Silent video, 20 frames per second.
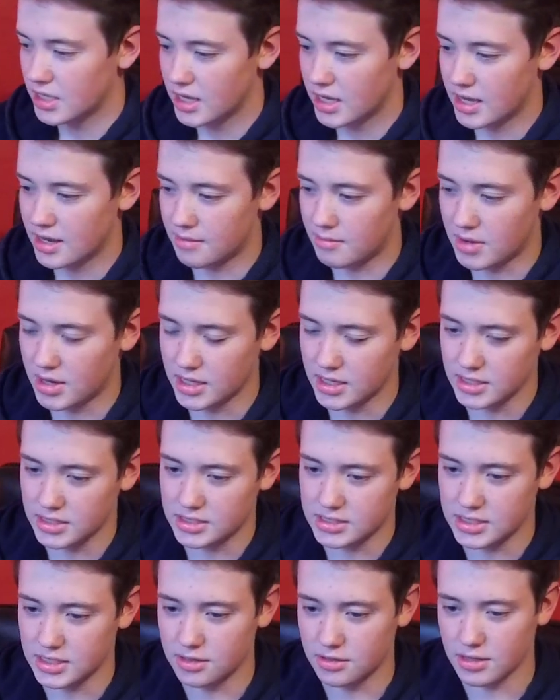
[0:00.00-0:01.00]
and my
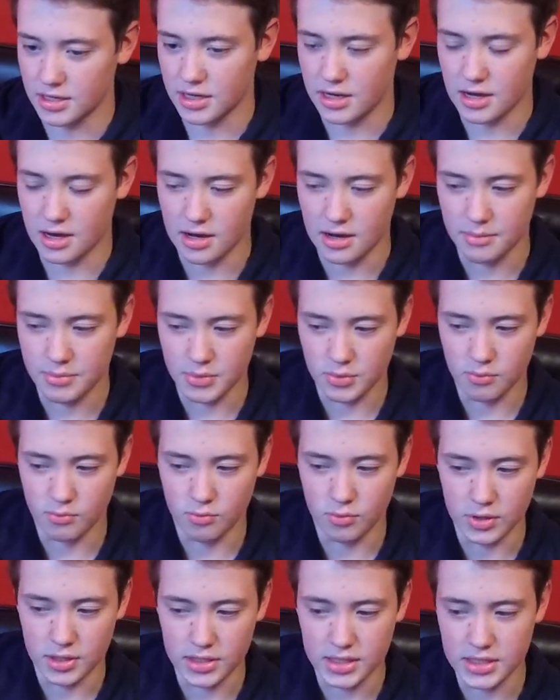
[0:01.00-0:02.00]
single in comp
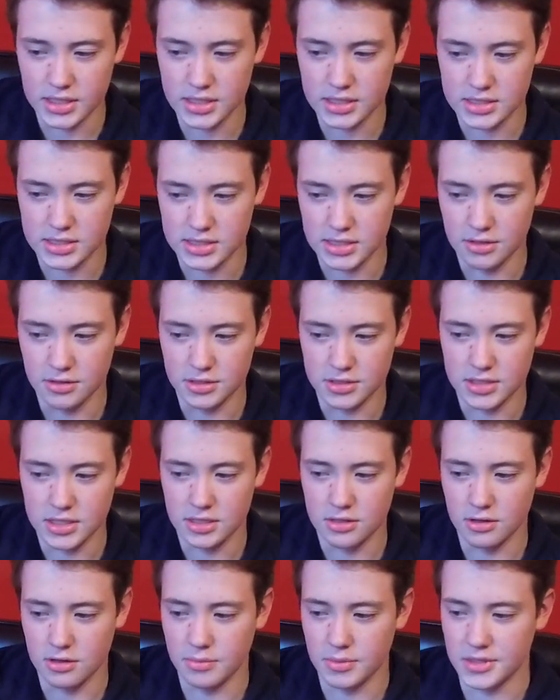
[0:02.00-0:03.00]
really seriously
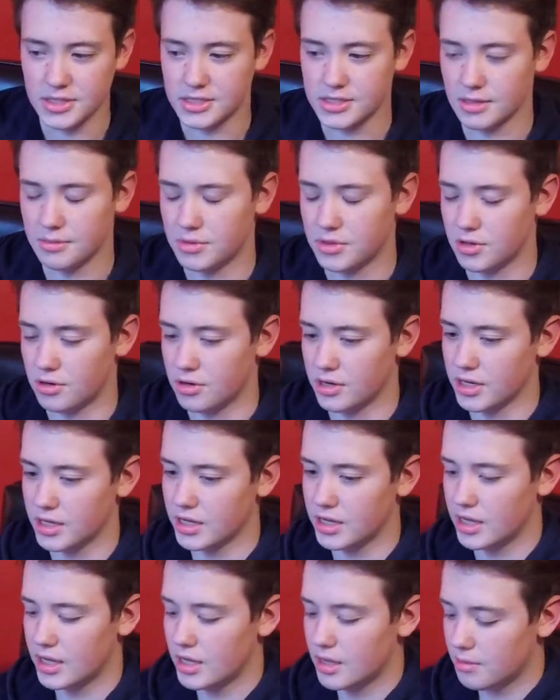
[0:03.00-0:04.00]
could have been sub 30,